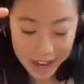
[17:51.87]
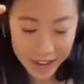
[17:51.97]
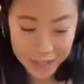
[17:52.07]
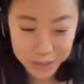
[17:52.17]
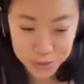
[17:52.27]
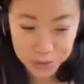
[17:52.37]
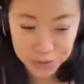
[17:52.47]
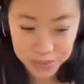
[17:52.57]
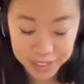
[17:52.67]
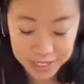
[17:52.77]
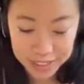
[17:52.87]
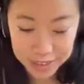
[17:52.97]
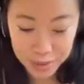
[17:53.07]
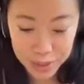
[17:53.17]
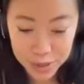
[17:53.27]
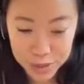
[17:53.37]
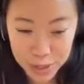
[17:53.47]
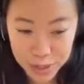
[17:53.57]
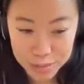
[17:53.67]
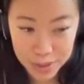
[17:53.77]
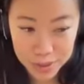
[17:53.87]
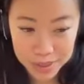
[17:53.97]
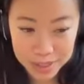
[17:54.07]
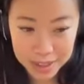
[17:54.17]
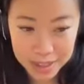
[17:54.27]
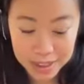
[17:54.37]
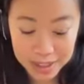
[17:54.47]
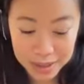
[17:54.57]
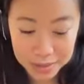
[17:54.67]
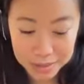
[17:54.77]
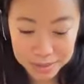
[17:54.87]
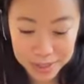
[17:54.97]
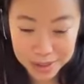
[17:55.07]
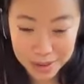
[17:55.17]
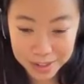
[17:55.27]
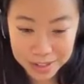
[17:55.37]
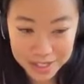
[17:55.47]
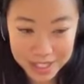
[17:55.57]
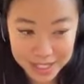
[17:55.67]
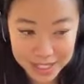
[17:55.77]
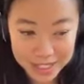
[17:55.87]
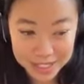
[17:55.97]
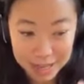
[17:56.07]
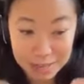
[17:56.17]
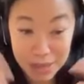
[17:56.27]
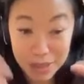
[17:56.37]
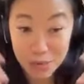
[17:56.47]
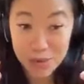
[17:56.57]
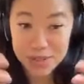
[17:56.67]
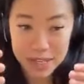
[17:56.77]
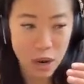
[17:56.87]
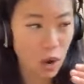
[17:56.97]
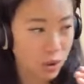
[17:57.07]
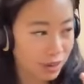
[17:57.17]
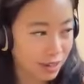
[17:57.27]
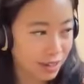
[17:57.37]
i do feel when you talk about the, um, the consciousness coming through it's like oh